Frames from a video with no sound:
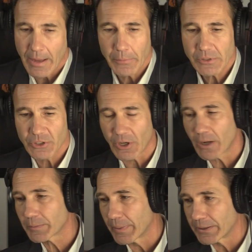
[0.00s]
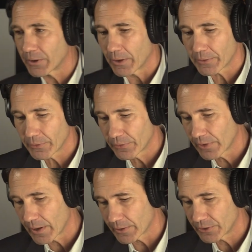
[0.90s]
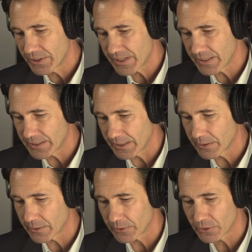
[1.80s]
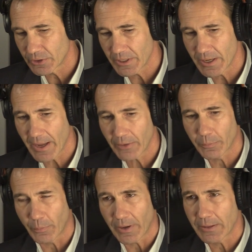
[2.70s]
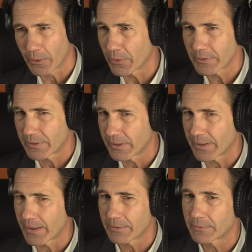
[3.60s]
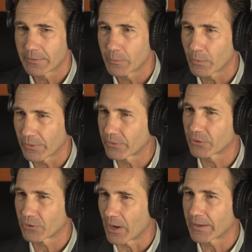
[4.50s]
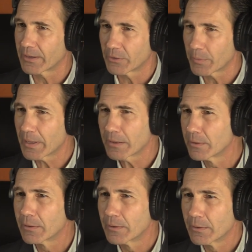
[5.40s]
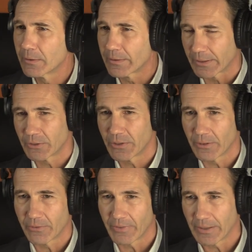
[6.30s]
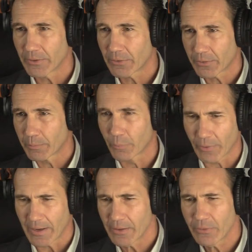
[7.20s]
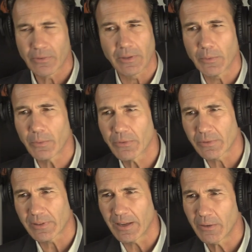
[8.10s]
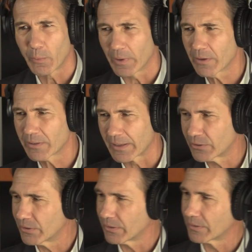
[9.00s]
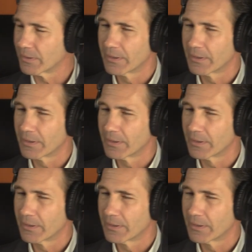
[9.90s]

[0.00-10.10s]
I was shocked. My daughter's uh, she's 18 and she has brand loyalty that was shocking to me, like to fitness brands. It was kind of weird. Like she.